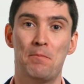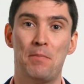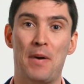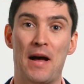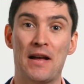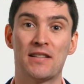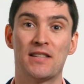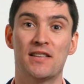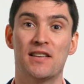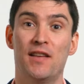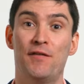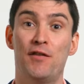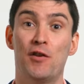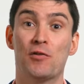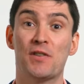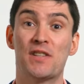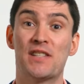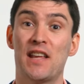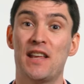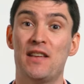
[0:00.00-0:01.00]
But if you
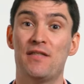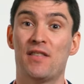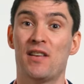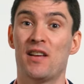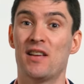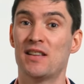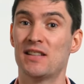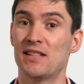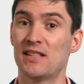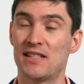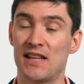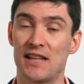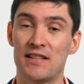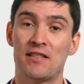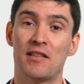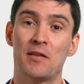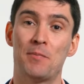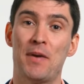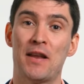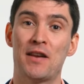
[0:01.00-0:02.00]
receive
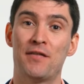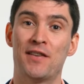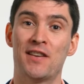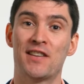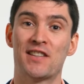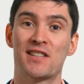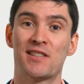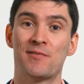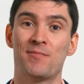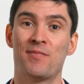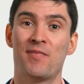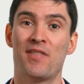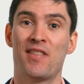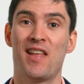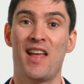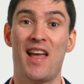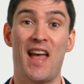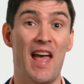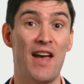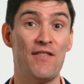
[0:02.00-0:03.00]
Centrelink benefits,
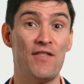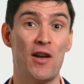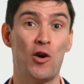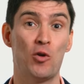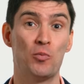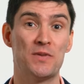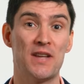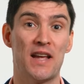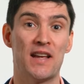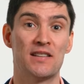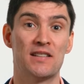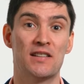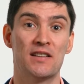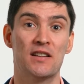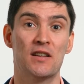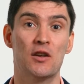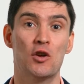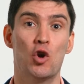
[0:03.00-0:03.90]
have a help debt,